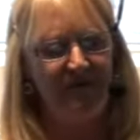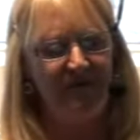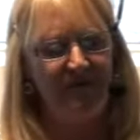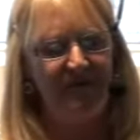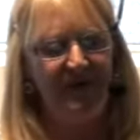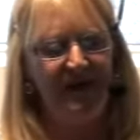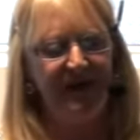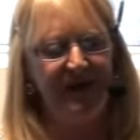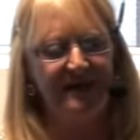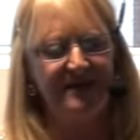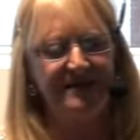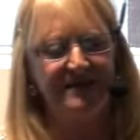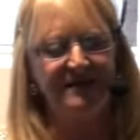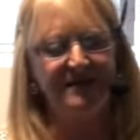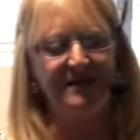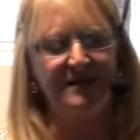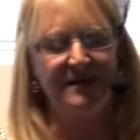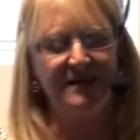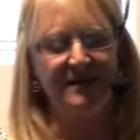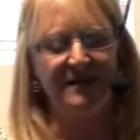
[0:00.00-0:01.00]
That
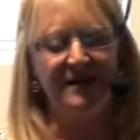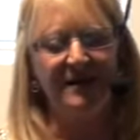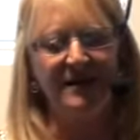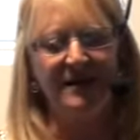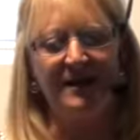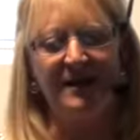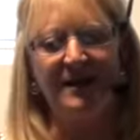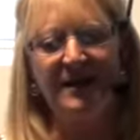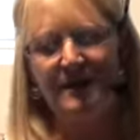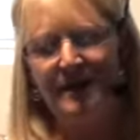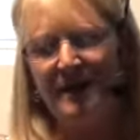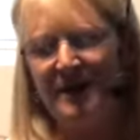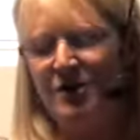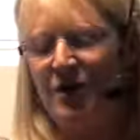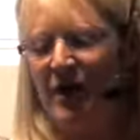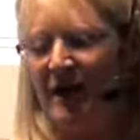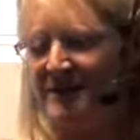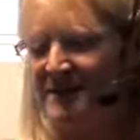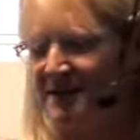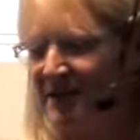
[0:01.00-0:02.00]
it'd be
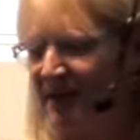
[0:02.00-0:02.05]
nice to